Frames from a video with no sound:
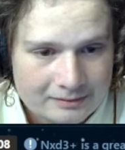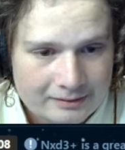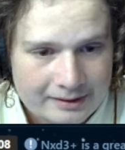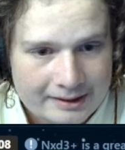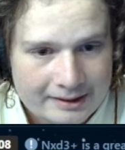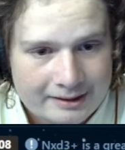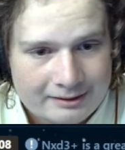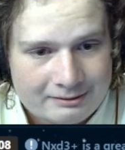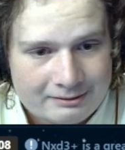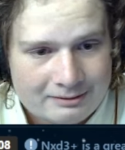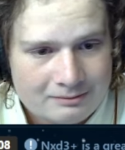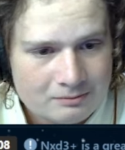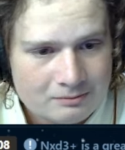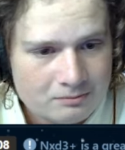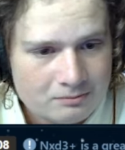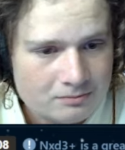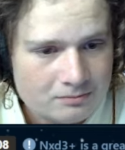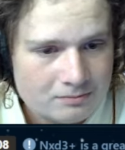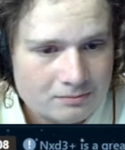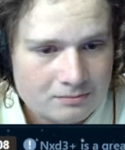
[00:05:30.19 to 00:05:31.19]
and
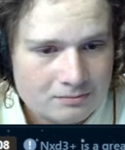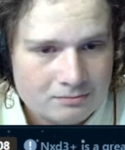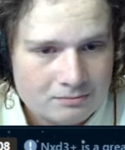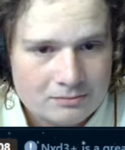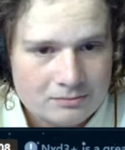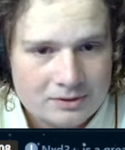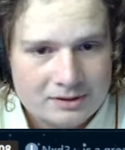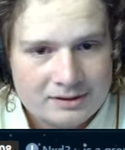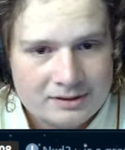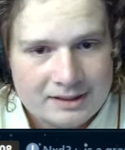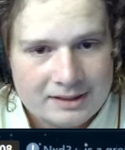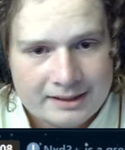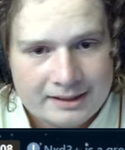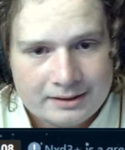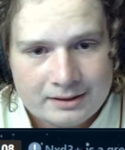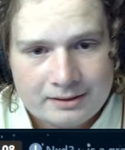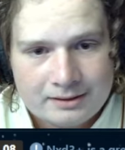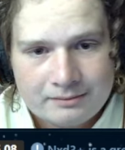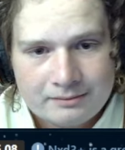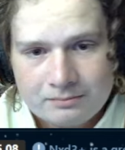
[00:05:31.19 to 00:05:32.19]

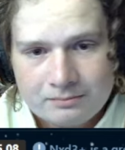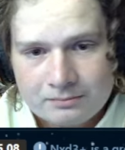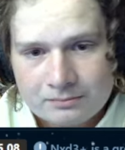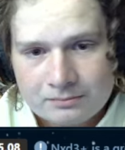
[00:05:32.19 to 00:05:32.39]
attacking.